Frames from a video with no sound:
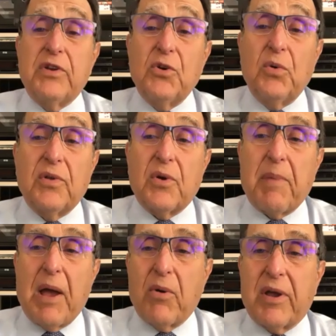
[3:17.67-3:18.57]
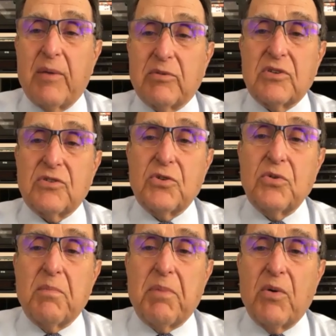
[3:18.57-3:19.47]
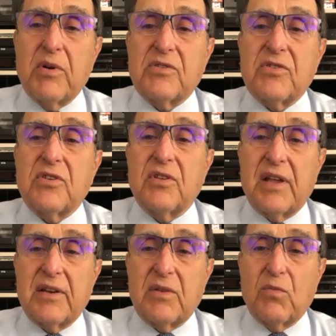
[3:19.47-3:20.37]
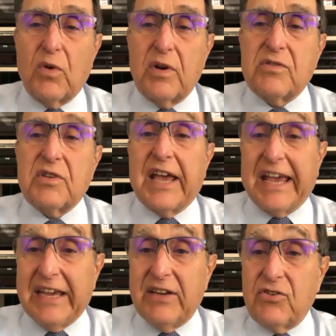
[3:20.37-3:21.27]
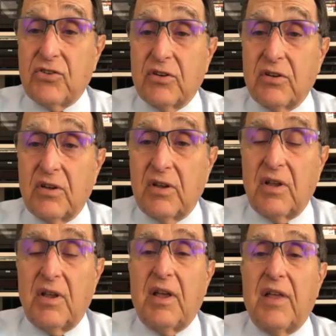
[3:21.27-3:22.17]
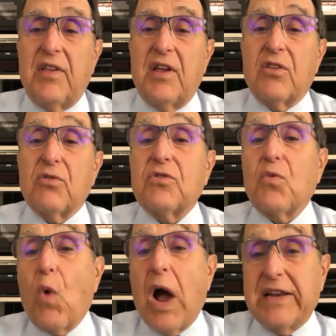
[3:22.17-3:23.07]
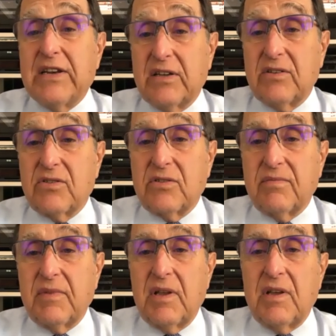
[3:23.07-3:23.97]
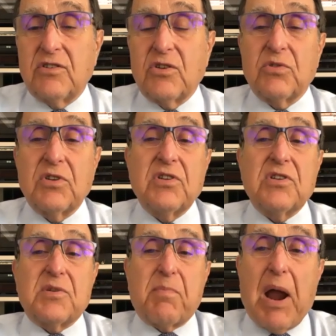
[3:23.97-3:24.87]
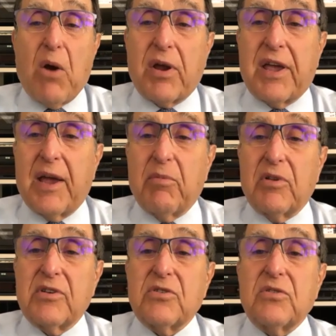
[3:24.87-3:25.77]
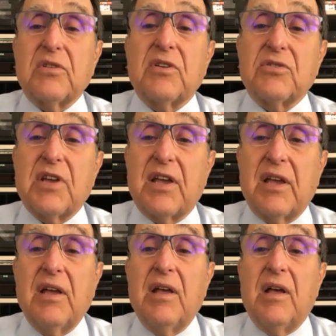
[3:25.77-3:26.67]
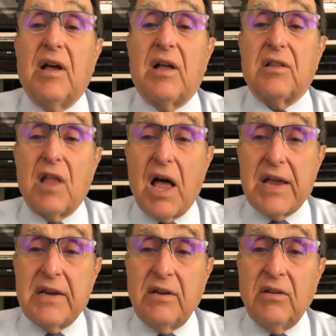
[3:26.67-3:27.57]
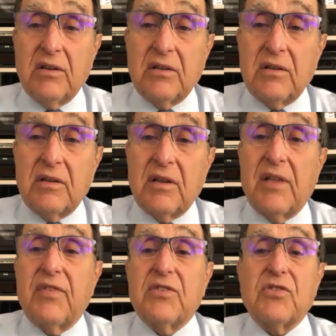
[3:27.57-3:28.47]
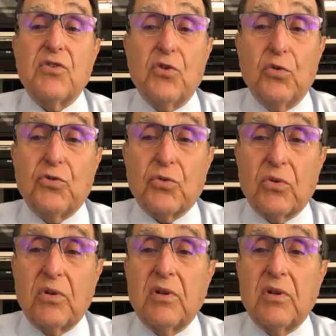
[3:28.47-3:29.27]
with our power cables, there's two components to that, and one is gauge, and the other is the windings. So since it's a power cable, there's there's a a line, and there's a neutral,